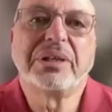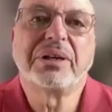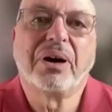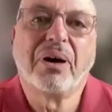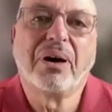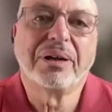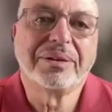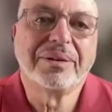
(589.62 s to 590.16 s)
it
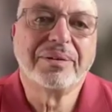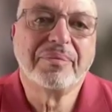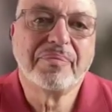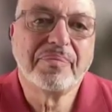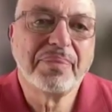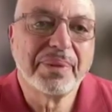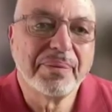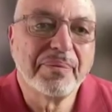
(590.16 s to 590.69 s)
called?
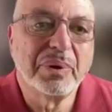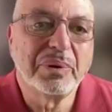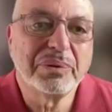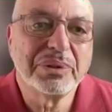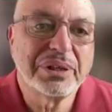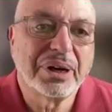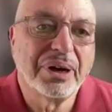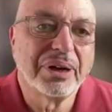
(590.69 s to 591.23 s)
What
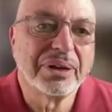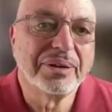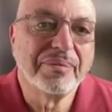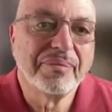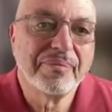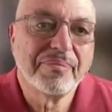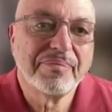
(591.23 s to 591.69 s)
was it called?